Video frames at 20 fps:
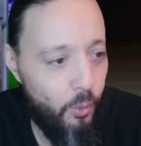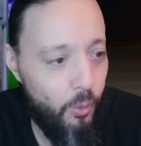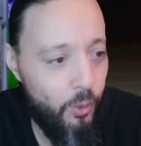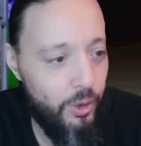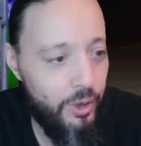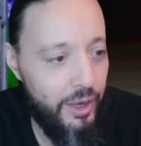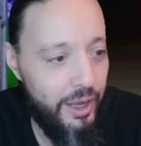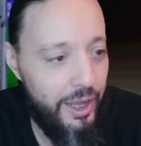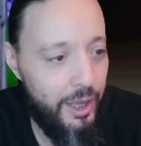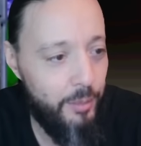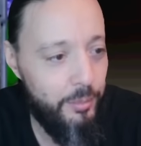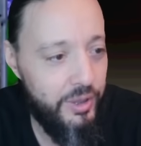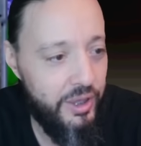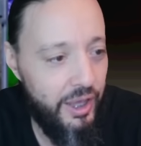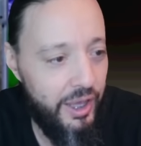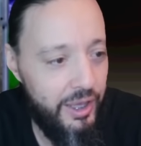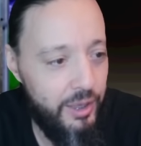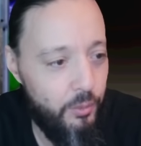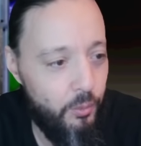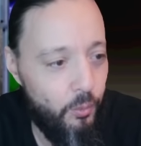or
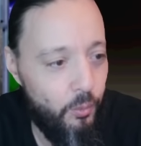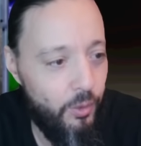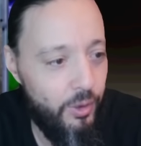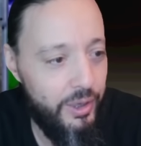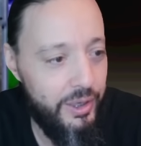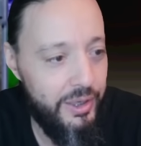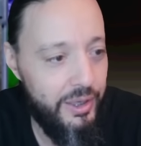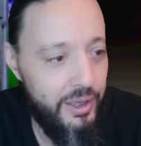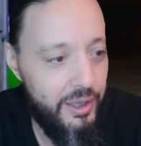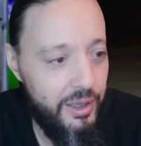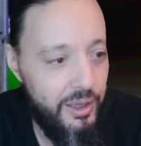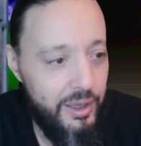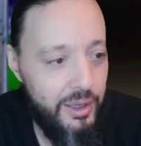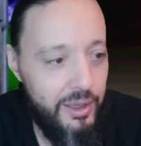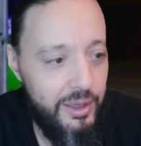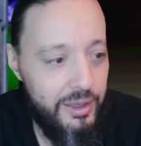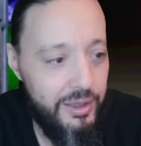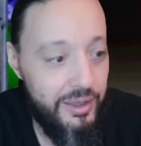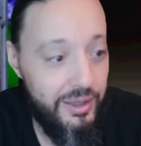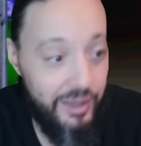MK1
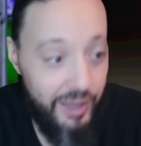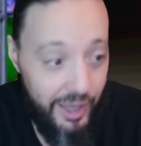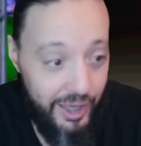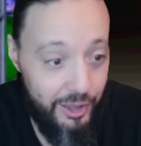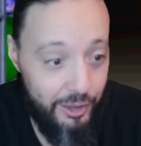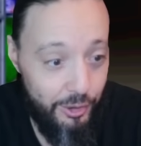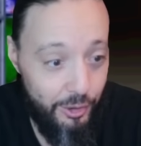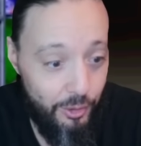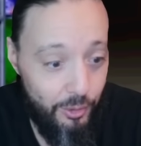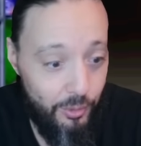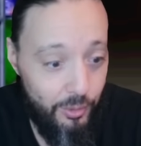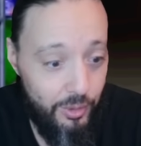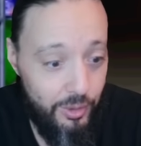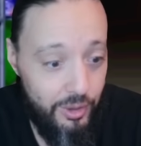Kano.